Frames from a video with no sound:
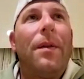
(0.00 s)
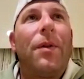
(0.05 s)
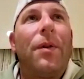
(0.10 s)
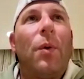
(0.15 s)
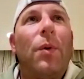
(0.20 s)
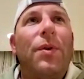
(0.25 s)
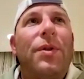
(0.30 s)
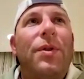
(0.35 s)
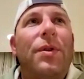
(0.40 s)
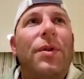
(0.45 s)

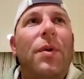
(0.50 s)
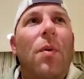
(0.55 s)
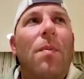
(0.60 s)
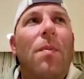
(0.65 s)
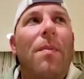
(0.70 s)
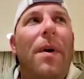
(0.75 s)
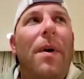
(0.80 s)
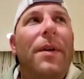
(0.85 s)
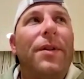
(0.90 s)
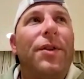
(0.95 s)
there was so
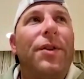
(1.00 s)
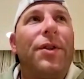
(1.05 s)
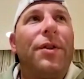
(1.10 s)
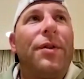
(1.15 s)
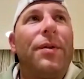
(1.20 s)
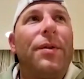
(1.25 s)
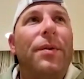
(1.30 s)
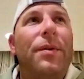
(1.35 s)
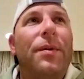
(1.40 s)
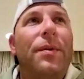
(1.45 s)

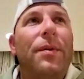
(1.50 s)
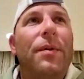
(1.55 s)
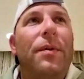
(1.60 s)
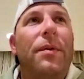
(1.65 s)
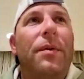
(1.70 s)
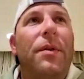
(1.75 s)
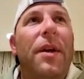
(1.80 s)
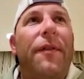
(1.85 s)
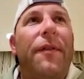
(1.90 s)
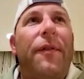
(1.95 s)
much
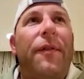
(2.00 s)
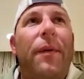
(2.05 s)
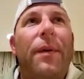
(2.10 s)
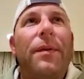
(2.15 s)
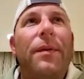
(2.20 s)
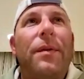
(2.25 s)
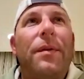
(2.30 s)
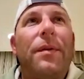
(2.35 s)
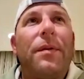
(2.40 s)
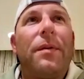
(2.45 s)

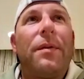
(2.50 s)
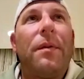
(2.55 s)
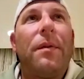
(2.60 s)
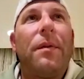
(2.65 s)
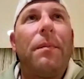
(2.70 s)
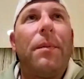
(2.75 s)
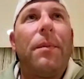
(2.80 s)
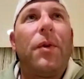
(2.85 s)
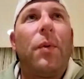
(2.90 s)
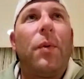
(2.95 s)
difference
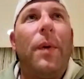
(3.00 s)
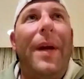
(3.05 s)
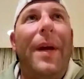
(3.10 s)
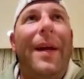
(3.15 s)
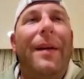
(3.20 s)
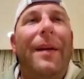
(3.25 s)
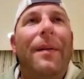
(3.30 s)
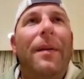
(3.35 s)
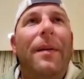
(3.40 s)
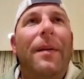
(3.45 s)

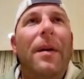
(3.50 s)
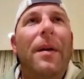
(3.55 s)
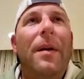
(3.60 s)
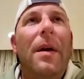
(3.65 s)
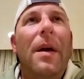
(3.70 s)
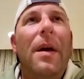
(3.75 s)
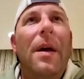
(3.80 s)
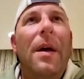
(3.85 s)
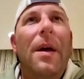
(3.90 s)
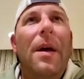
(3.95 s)
between,
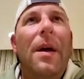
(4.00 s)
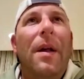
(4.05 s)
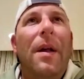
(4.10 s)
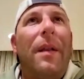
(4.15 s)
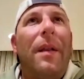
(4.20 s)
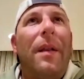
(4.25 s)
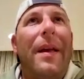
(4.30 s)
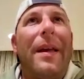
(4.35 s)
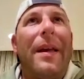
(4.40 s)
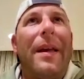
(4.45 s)

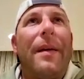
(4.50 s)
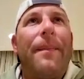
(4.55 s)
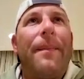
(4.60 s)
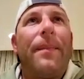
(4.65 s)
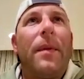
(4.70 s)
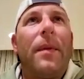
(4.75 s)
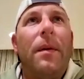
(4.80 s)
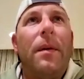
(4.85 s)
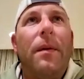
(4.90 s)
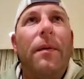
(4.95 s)
like,
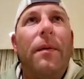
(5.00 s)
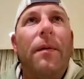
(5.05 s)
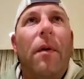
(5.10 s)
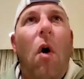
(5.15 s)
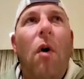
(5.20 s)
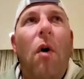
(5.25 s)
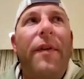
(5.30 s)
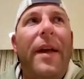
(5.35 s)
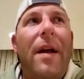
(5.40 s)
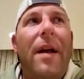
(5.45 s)

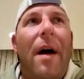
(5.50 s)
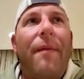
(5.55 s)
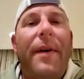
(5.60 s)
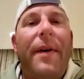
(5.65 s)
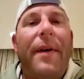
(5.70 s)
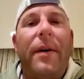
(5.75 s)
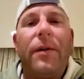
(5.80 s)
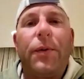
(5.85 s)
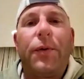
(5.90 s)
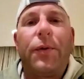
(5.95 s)
all
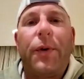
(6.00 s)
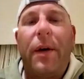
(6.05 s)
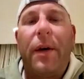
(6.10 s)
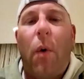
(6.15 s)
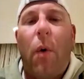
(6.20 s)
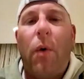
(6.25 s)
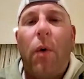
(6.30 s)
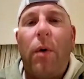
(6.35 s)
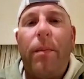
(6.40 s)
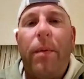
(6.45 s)
Vietnam veterans
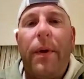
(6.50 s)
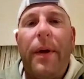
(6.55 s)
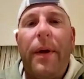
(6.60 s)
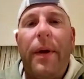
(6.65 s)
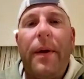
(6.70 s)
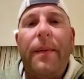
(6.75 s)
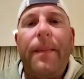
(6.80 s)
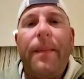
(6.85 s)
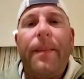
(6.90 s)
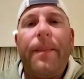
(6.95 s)
were treated
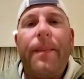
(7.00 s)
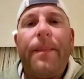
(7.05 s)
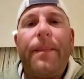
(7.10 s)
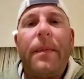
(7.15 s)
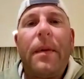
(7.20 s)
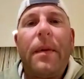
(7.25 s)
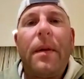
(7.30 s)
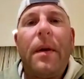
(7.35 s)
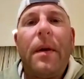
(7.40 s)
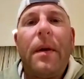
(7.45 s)
horribly,
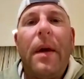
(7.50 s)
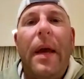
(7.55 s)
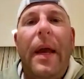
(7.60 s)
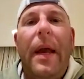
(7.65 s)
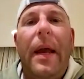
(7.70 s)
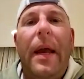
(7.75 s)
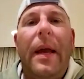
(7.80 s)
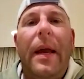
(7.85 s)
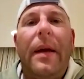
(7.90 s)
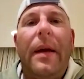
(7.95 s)

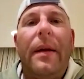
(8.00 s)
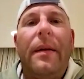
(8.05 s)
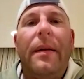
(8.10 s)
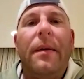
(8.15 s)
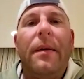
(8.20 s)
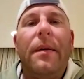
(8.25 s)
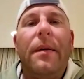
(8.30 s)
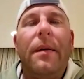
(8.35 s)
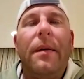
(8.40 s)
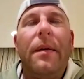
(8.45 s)

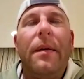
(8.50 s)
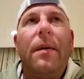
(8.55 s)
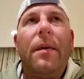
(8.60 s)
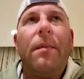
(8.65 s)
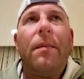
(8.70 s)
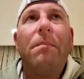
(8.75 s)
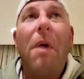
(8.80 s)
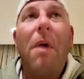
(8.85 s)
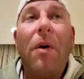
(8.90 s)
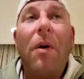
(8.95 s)
and
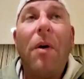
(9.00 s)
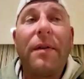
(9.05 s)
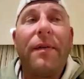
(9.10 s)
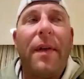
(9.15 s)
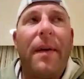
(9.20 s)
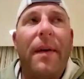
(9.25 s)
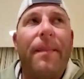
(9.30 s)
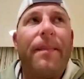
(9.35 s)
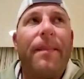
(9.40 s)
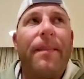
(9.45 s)
most
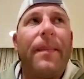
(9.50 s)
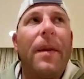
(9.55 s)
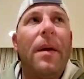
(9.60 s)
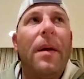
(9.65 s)
of them.